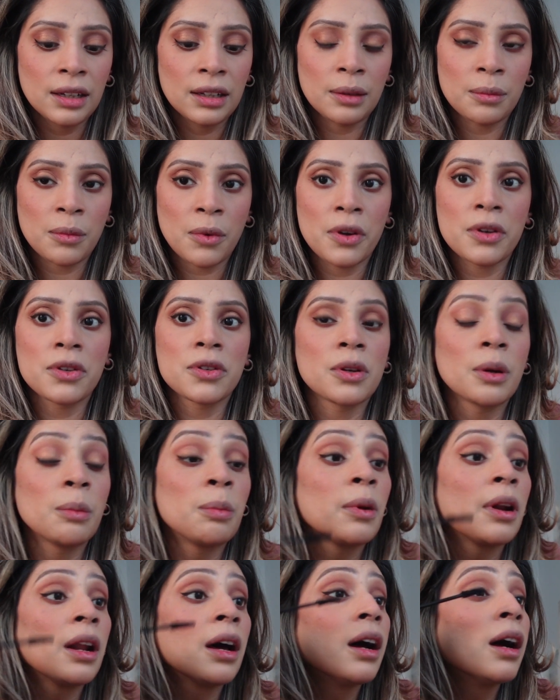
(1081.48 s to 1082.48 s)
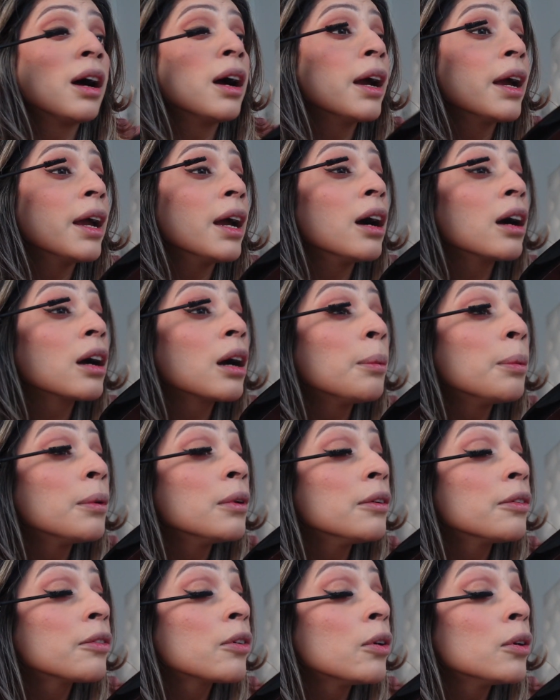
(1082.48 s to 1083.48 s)
I'm going to apply a couple
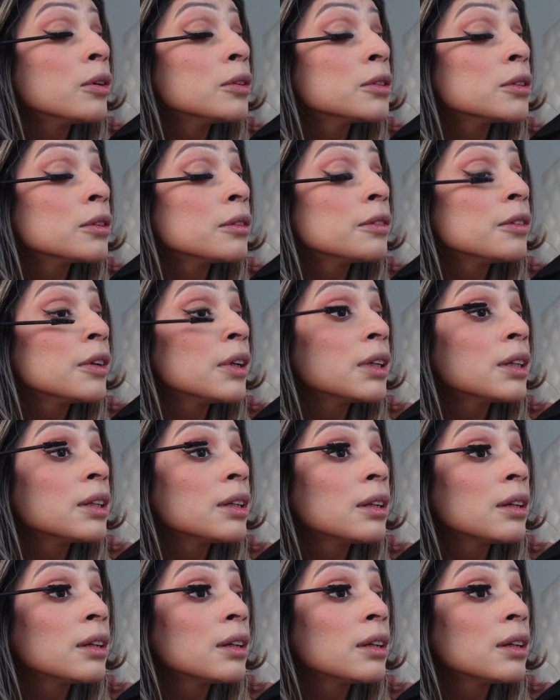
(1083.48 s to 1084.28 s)
of coats of it.